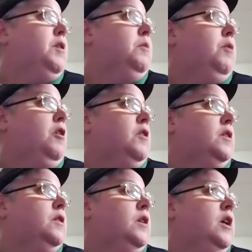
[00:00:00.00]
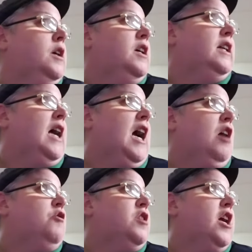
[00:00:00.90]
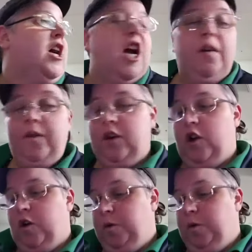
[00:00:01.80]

about an hour and a half ago,